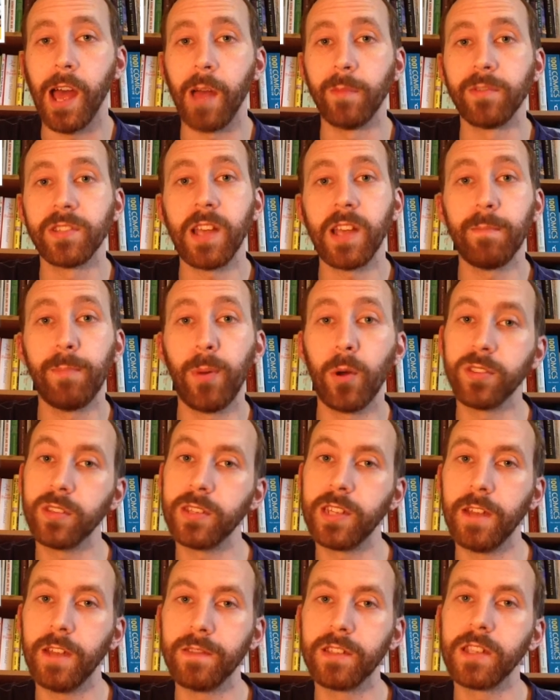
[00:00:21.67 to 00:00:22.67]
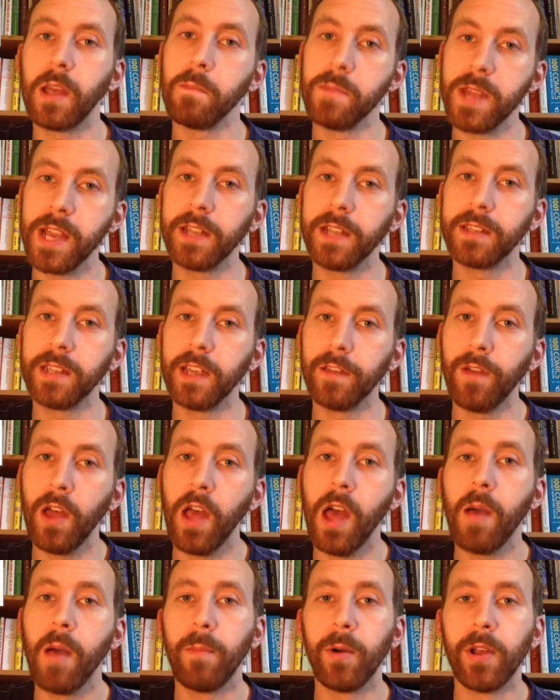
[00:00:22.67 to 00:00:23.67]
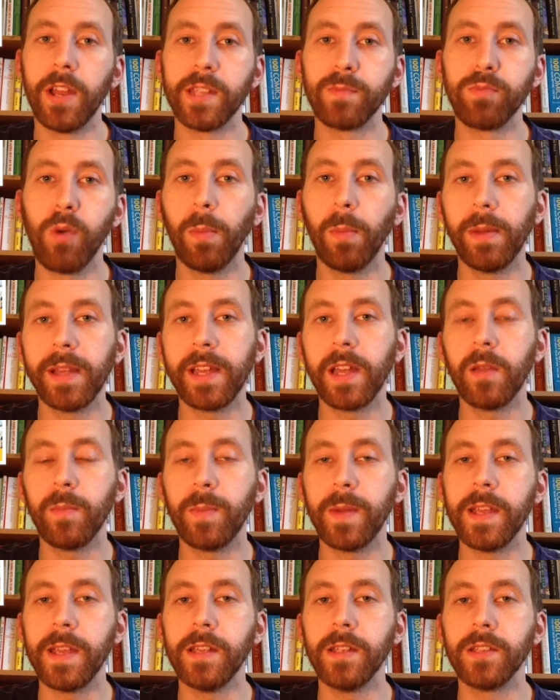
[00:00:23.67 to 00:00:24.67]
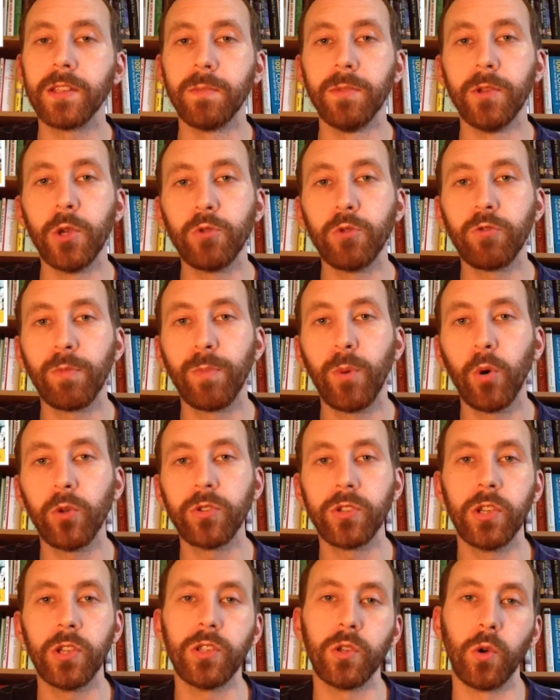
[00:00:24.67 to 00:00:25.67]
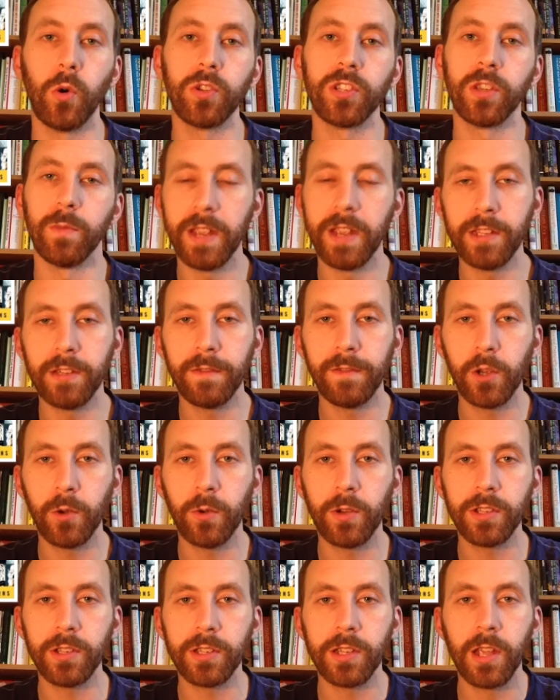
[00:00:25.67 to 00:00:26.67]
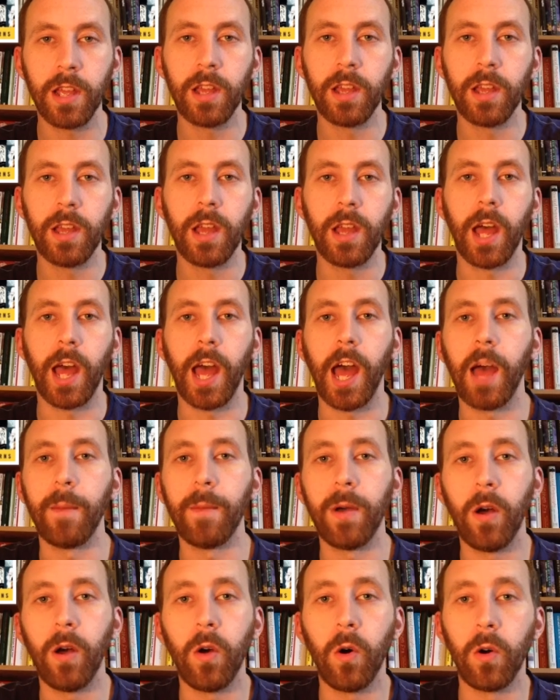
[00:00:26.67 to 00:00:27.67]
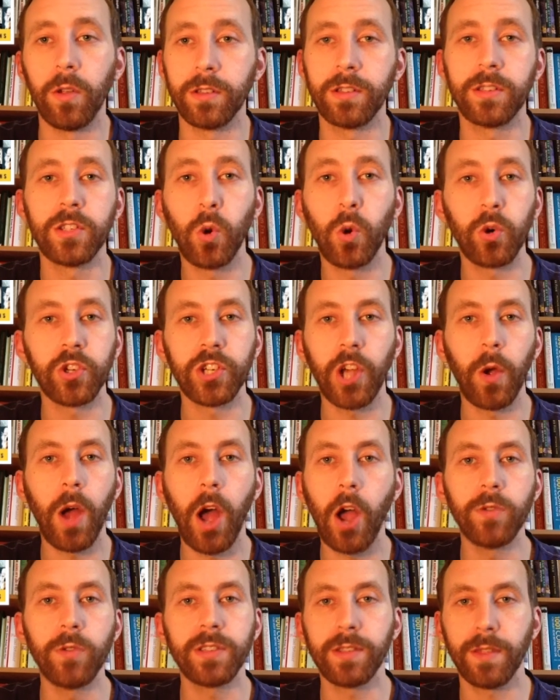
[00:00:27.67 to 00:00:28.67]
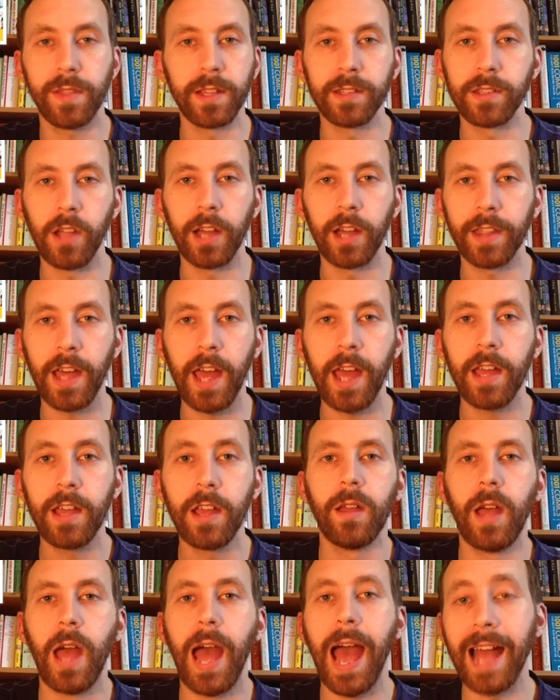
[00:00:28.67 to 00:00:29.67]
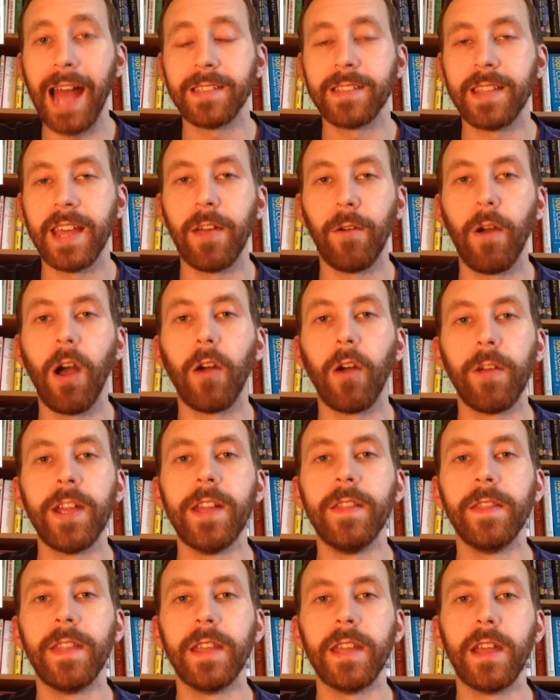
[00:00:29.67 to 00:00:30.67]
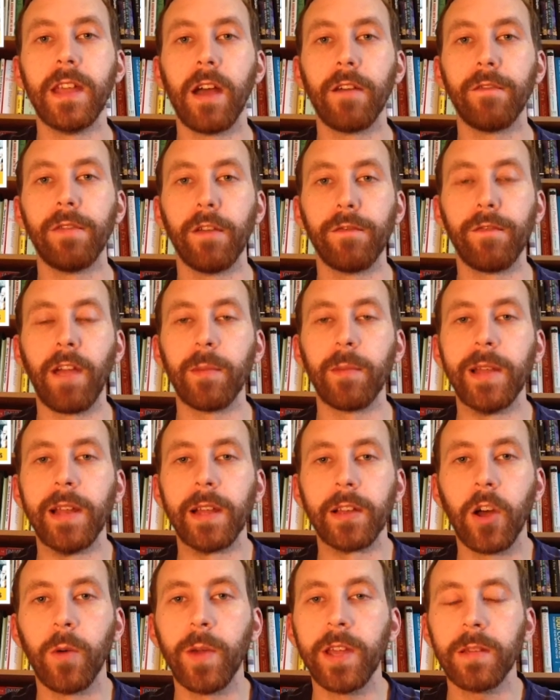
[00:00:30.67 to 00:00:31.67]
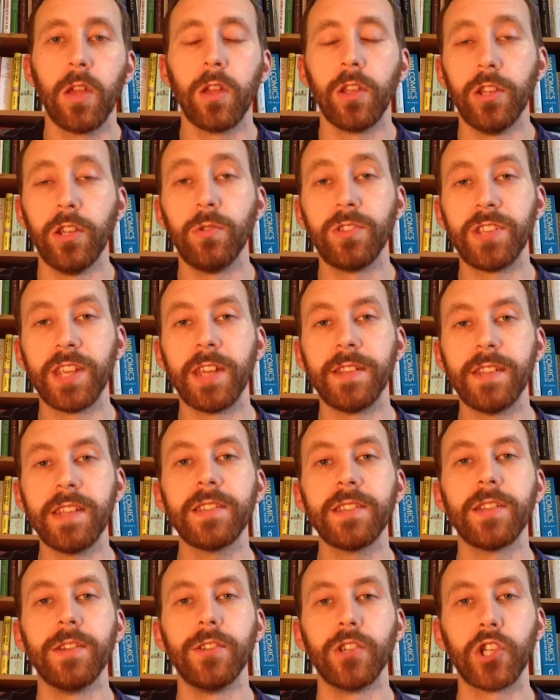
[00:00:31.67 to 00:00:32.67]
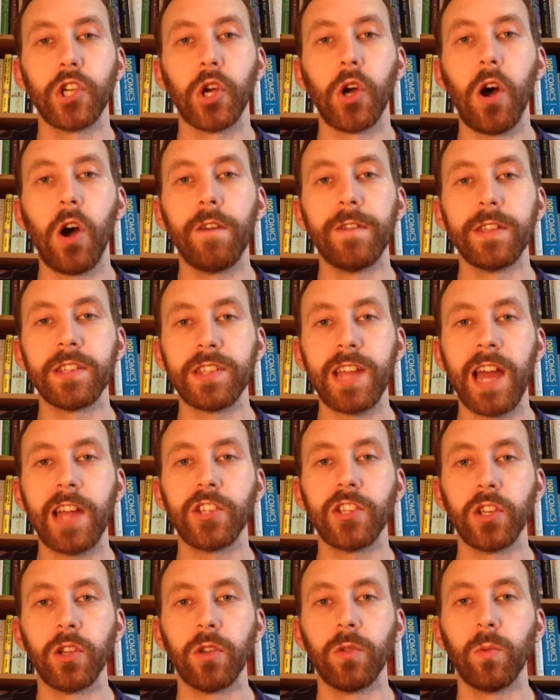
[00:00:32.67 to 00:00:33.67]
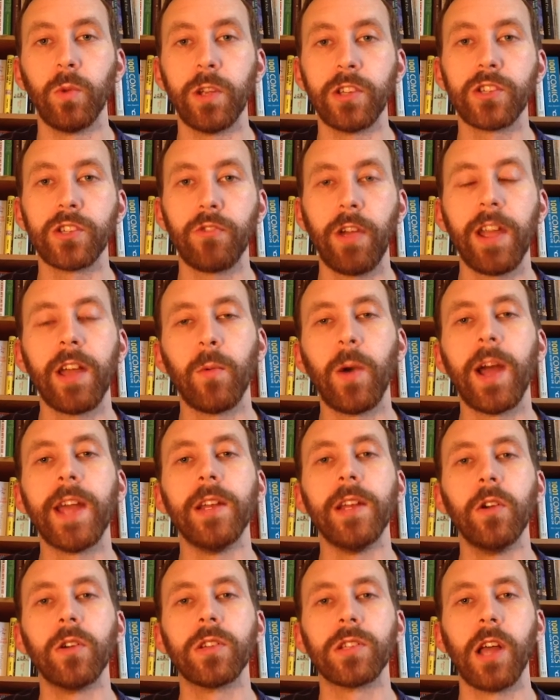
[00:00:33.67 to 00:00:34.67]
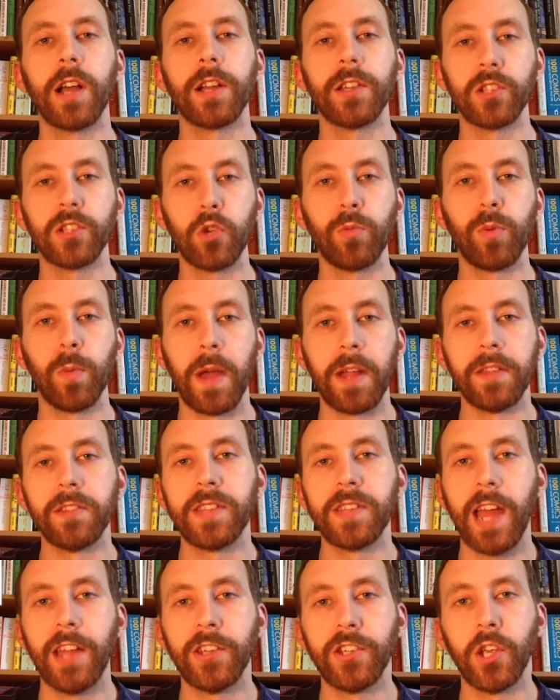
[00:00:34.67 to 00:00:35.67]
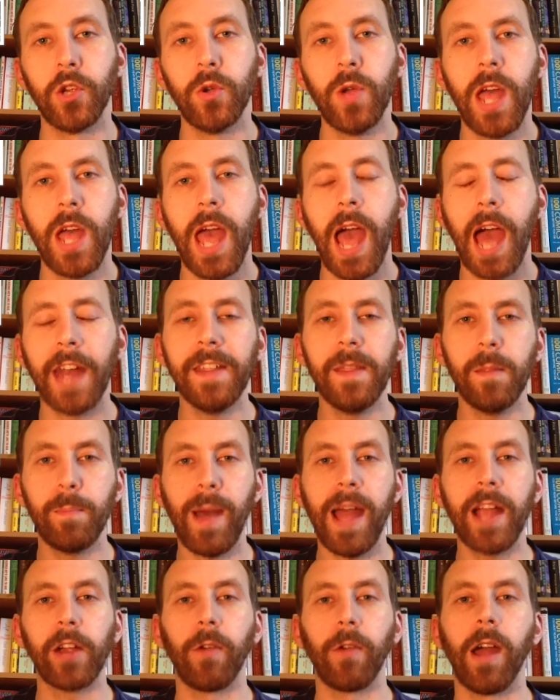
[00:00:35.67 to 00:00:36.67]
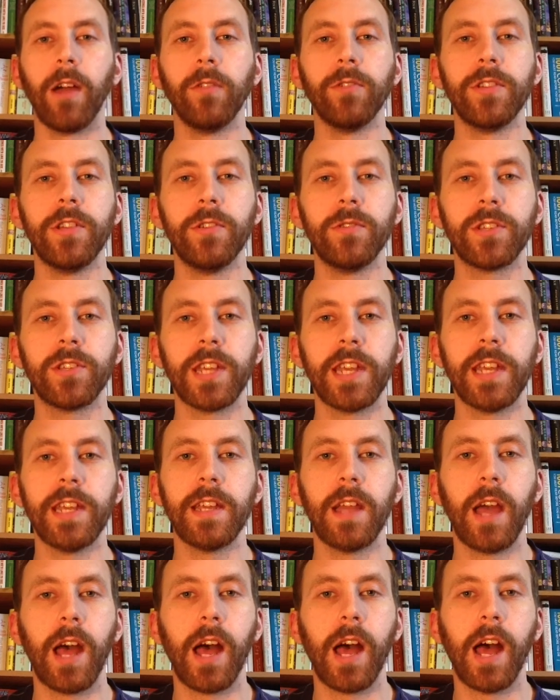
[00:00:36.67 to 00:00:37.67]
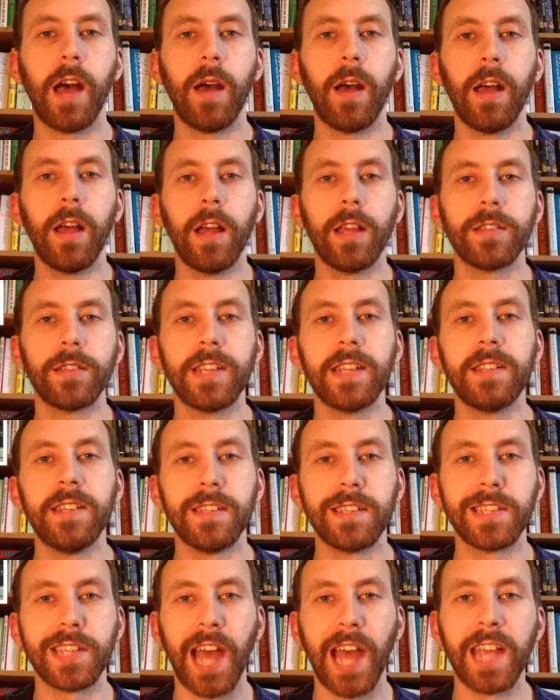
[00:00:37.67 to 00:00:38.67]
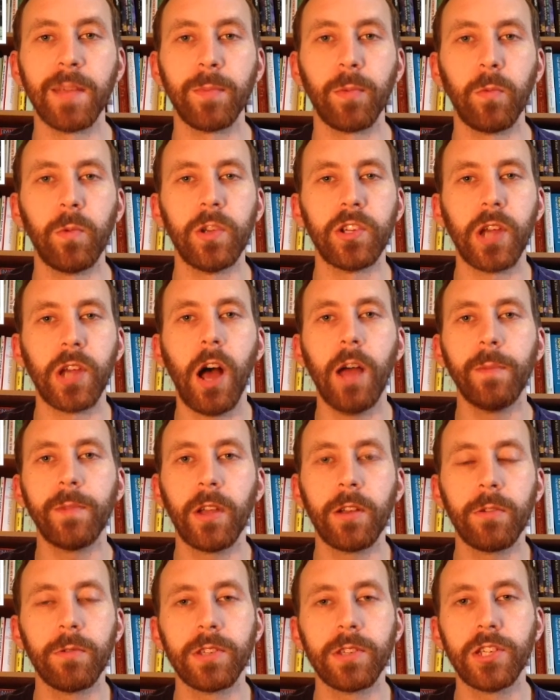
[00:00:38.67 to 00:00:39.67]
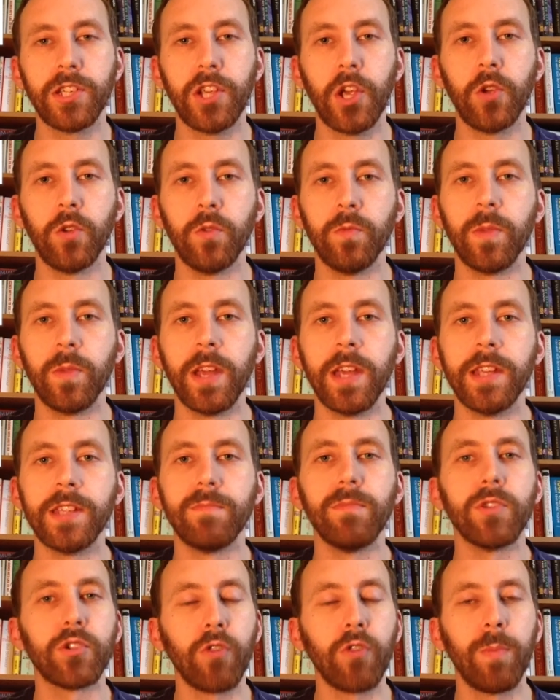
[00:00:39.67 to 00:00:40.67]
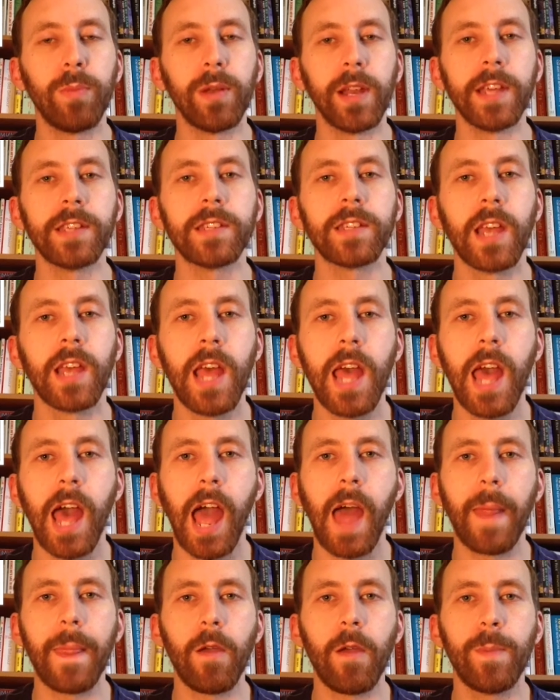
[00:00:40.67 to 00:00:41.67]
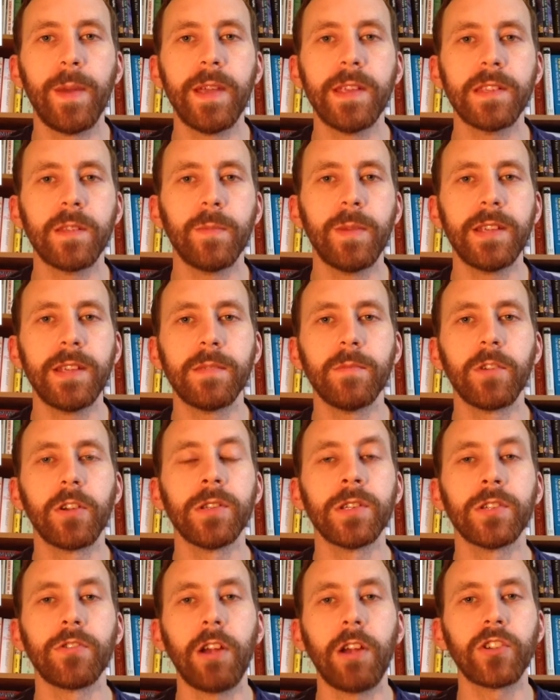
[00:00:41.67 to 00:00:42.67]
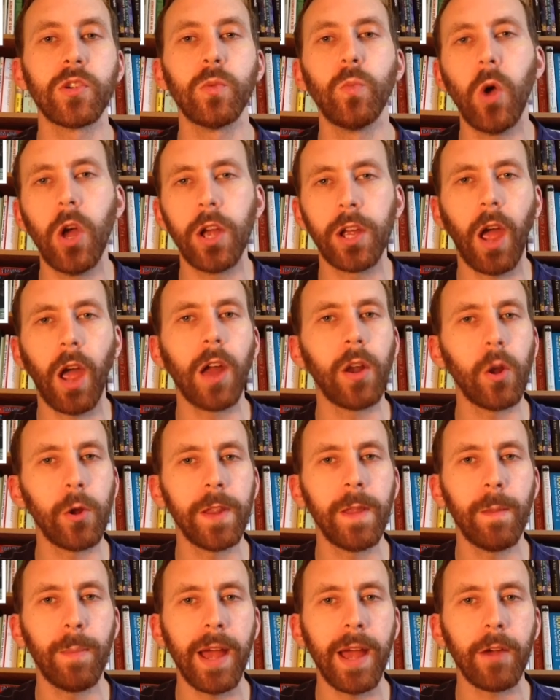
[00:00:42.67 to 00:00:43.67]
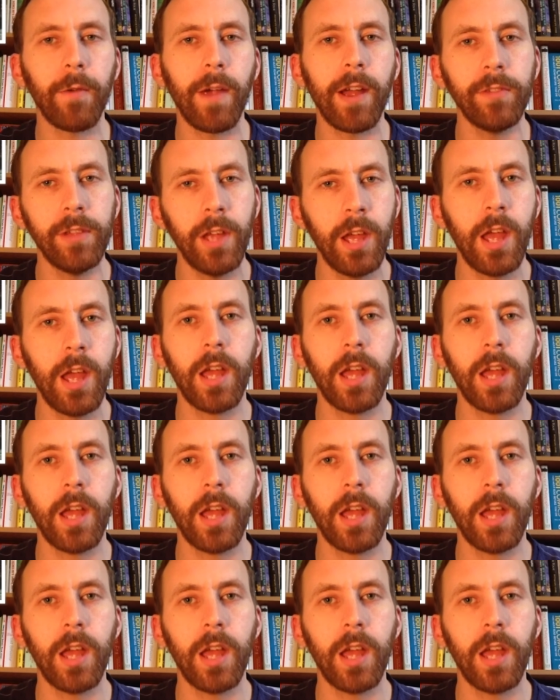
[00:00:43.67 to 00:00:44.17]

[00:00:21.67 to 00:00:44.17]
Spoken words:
some positive, some negative, but it's probably going to be some news reporters or some interviewers, or talk show hosts, things like that, as there are in the Frank Miller comic. You see a distant shot of a statue, which straight away looks like a Superman statue, and in the background you see a cityscape, which I'm going to assume is Metropolis, and there appears to be some construction work going on in the background,